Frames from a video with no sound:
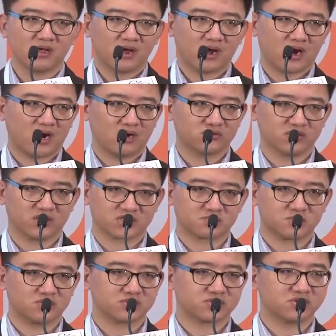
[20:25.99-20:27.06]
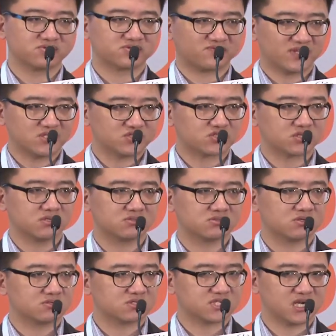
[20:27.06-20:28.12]
how to expose those functions,
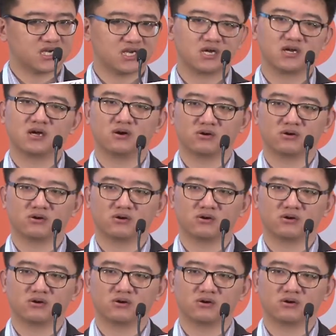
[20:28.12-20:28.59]
those data.